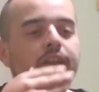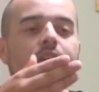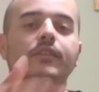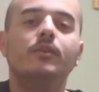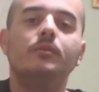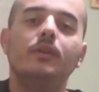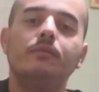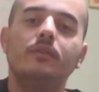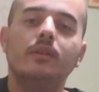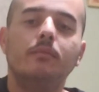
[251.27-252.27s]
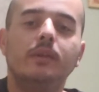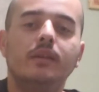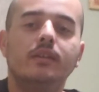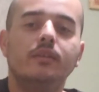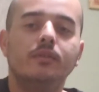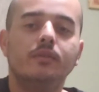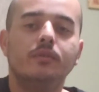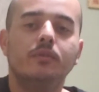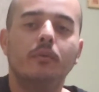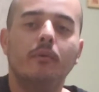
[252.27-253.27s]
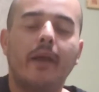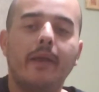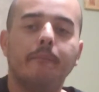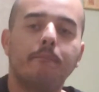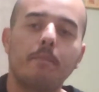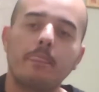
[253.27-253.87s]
It's no different than being a YouTuber, right?